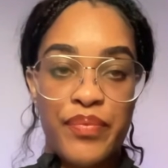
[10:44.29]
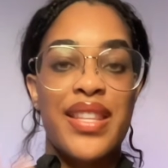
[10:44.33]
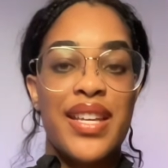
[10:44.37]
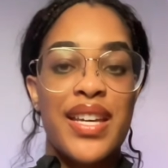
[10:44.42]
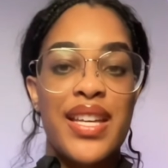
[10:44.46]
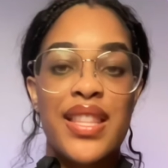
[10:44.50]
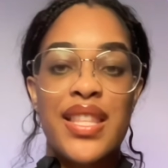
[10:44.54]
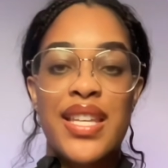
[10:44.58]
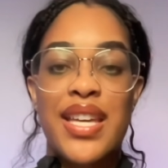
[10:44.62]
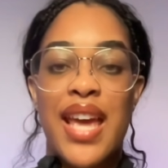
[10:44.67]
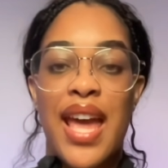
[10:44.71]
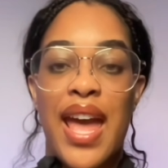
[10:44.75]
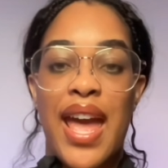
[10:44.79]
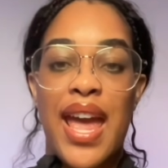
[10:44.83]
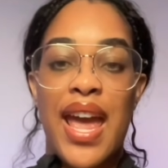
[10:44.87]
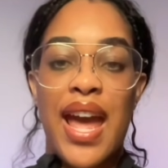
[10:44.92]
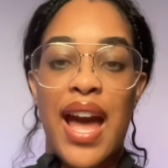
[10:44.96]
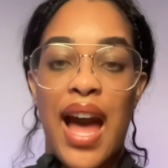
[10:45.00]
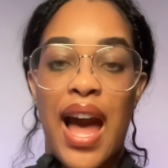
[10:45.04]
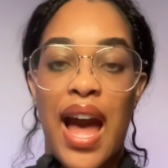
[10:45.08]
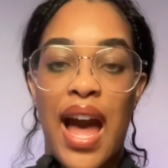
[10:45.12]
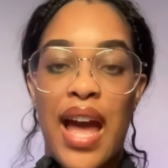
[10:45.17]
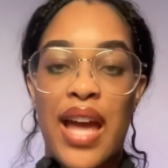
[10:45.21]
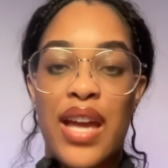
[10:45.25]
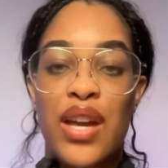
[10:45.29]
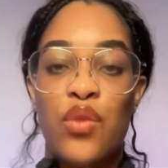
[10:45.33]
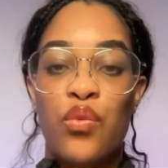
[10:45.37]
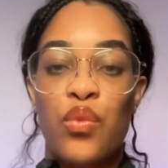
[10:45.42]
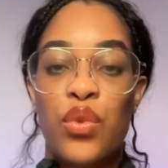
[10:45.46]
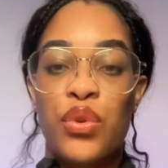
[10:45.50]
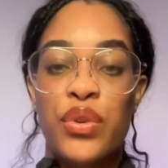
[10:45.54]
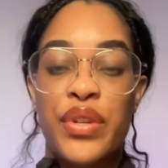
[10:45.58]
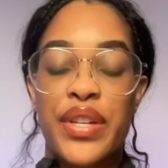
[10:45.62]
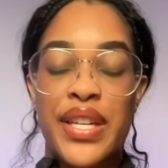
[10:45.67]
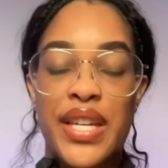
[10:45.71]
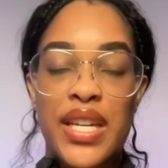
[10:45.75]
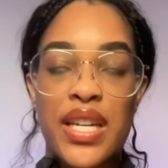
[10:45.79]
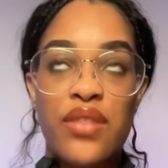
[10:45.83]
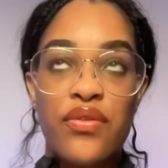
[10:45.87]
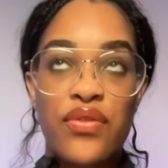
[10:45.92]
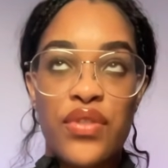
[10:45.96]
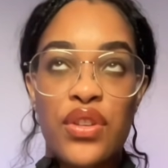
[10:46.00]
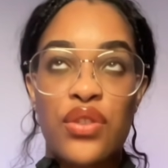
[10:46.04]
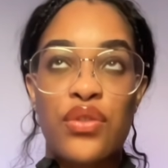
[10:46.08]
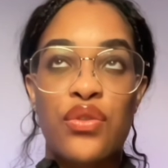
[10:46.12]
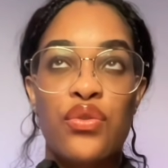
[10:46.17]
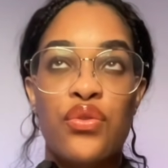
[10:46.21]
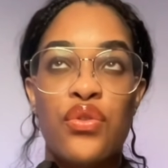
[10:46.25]
and then the A I will
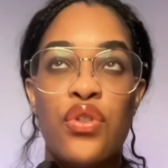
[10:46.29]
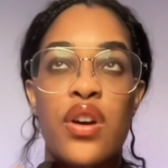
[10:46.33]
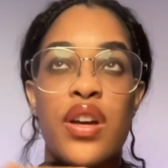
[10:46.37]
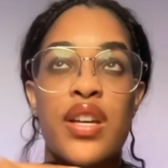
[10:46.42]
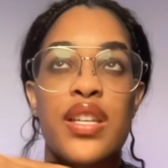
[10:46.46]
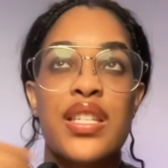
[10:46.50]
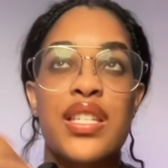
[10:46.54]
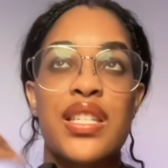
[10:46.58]
give you